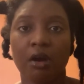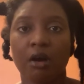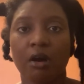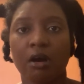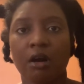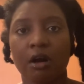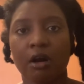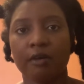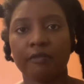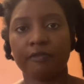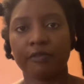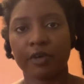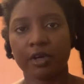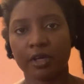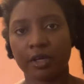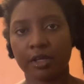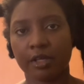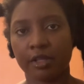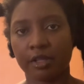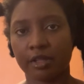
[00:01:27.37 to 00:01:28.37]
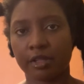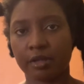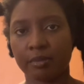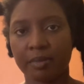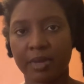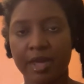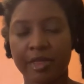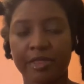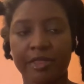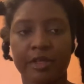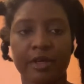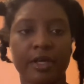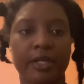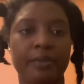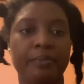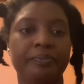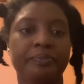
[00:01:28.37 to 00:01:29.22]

of the method.